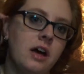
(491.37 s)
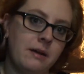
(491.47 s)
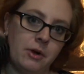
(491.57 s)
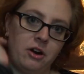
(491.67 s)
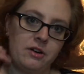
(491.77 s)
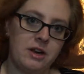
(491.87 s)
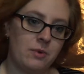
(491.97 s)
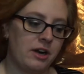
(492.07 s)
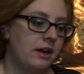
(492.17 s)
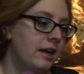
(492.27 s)
am already
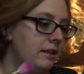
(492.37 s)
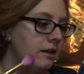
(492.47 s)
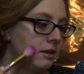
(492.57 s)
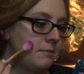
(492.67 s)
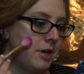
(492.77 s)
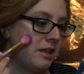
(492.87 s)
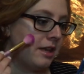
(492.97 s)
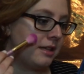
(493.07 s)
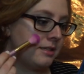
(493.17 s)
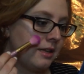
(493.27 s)
wearing highlighter, but
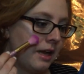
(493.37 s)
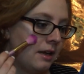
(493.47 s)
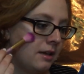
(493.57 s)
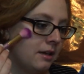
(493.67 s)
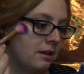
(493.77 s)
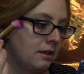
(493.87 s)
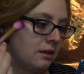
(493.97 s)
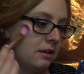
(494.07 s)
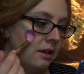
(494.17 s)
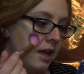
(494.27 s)
that's
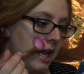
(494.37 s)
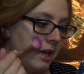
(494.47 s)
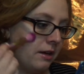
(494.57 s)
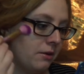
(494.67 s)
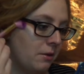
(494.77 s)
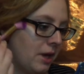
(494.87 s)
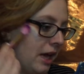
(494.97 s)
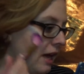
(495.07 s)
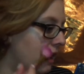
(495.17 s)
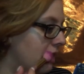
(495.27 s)

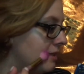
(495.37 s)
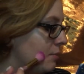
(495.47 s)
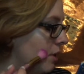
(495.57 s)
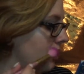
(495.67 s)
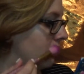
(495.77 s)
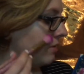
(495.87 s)
a-okay. It's one of